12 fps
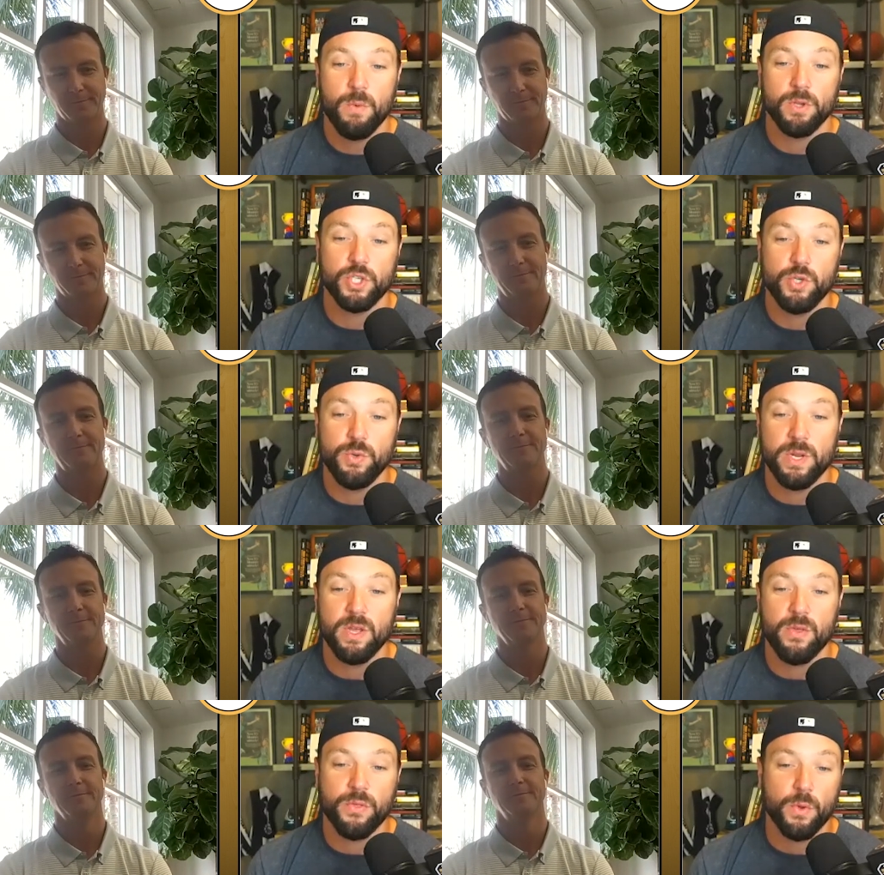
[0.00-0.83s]
Speaker 1: while
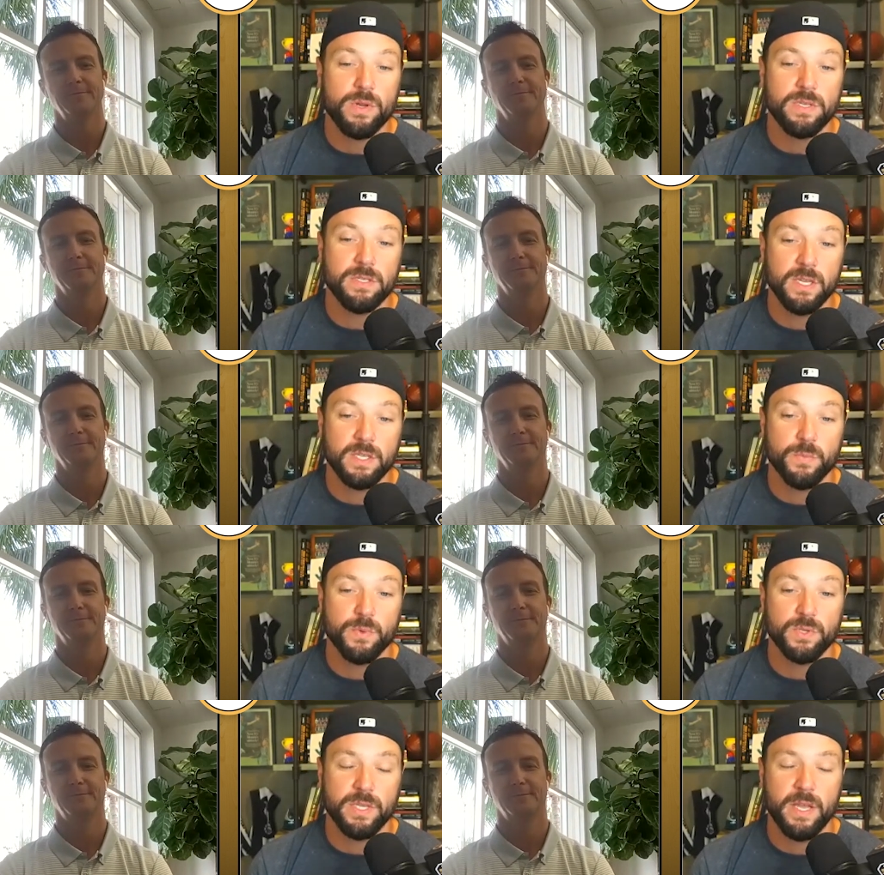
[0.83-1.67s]
shooting
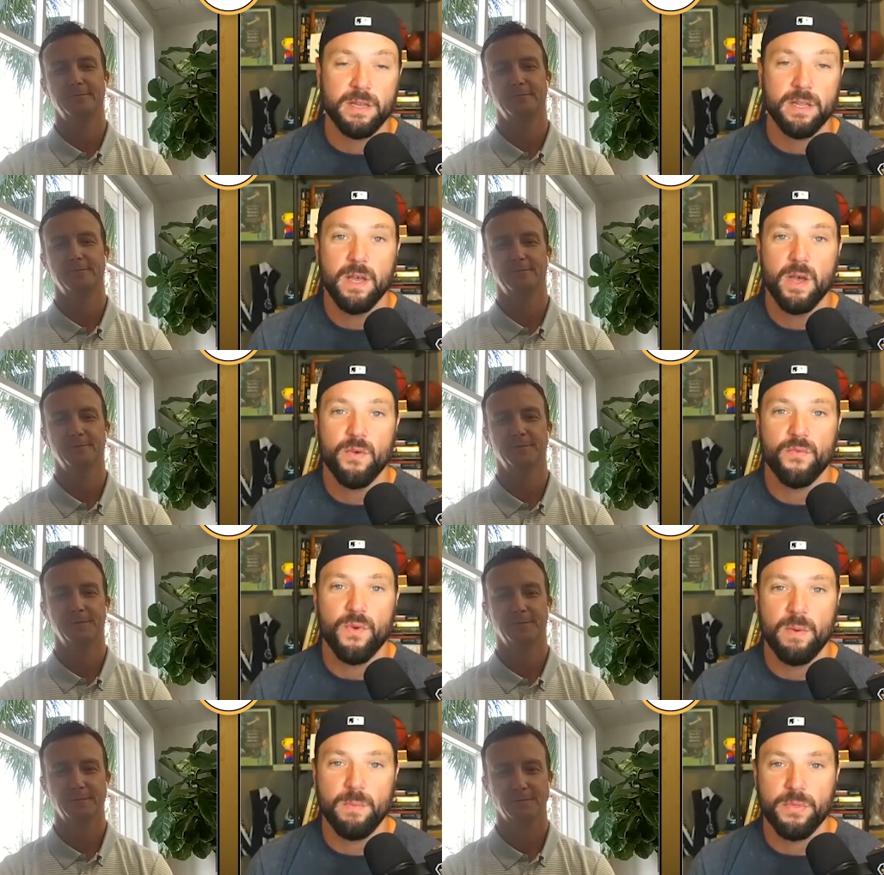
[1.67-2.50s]
36%
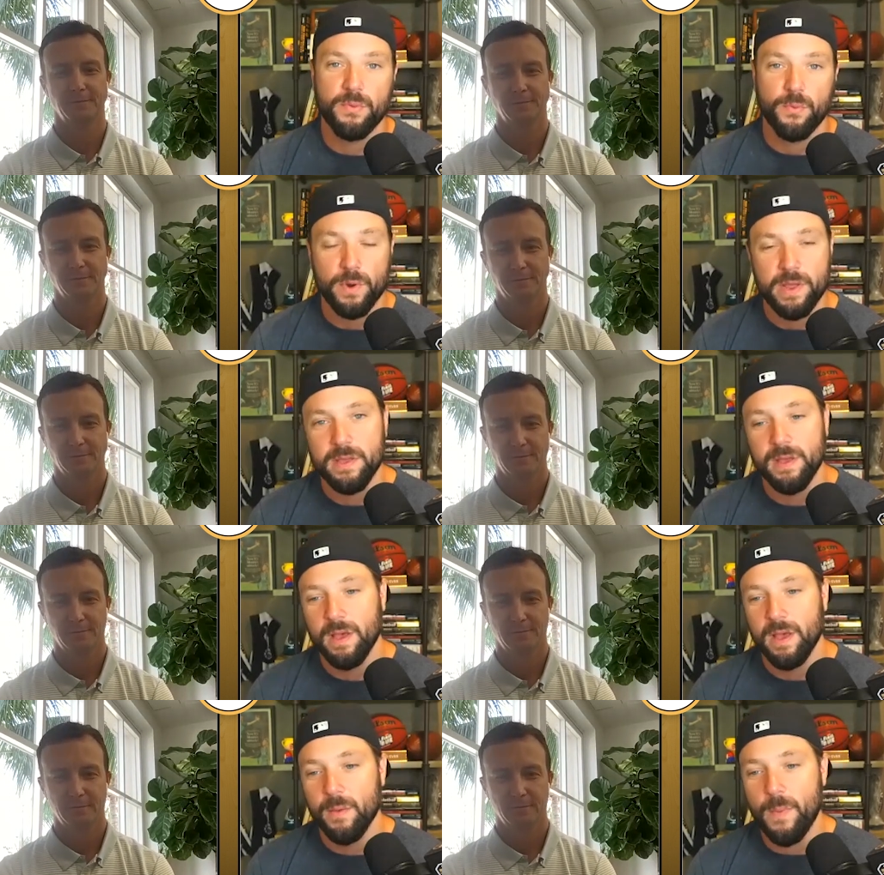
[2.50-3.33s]
from three.
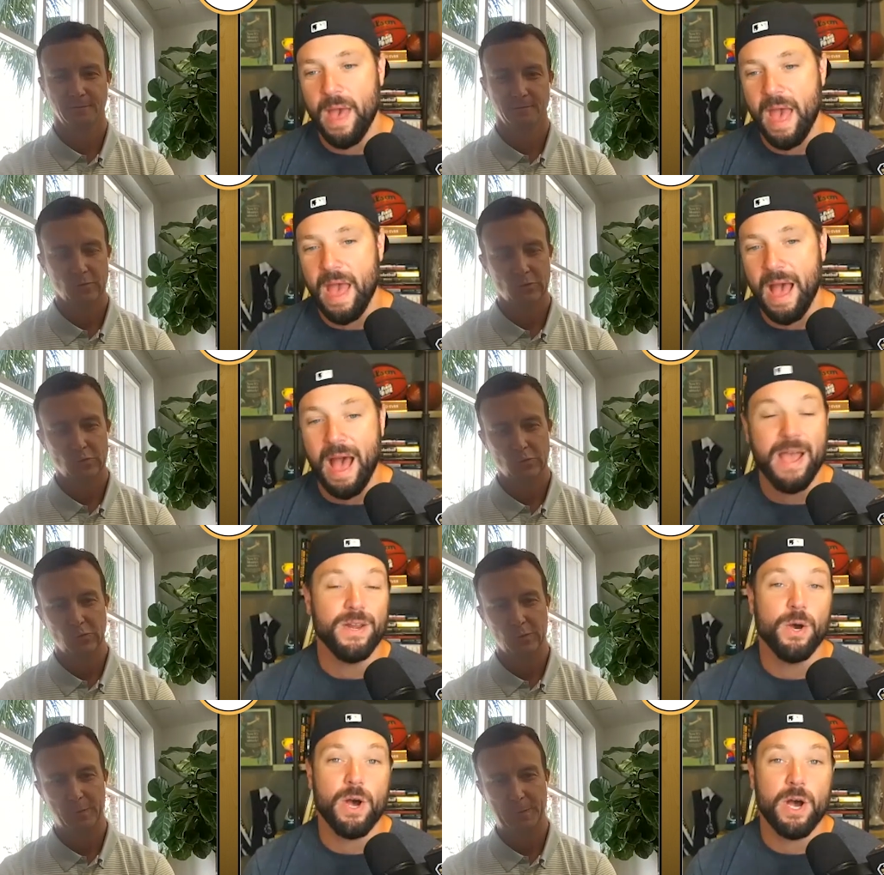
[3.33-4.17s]
Matt, I
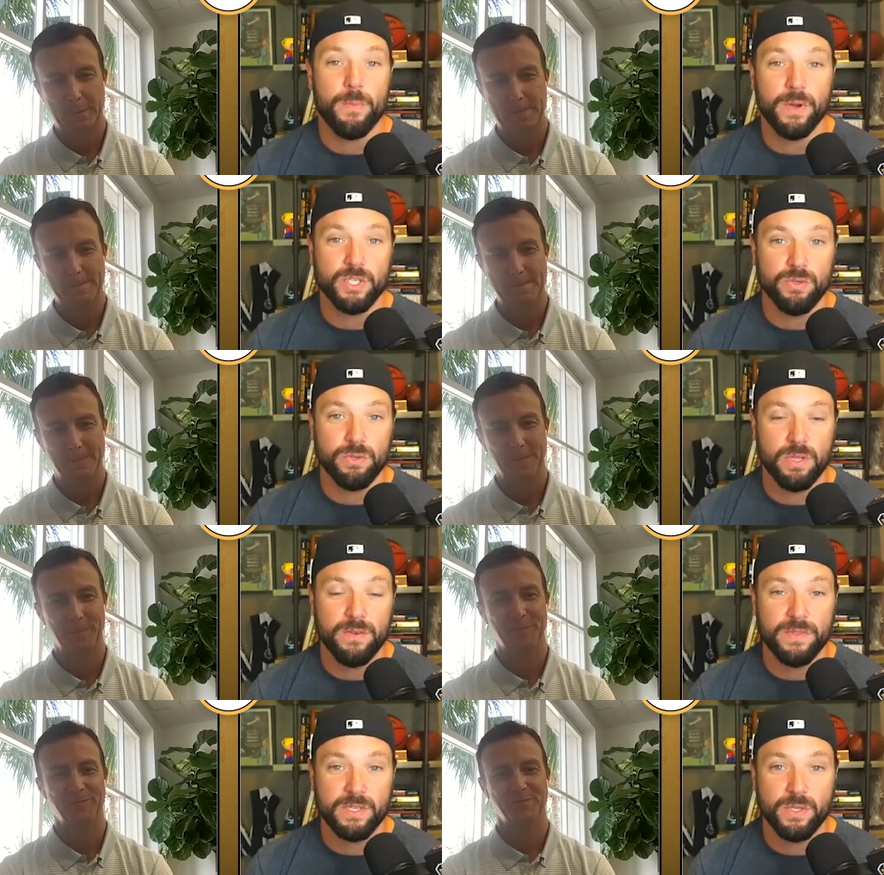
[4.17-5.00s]
know how much you
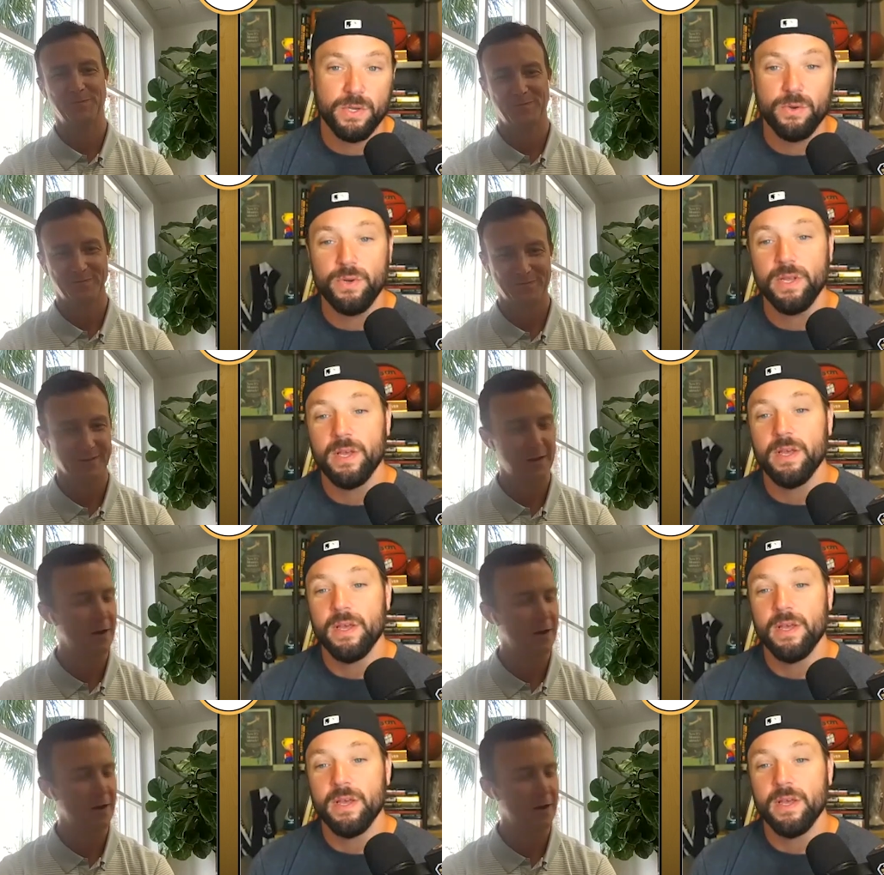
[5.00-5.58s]
love this dude.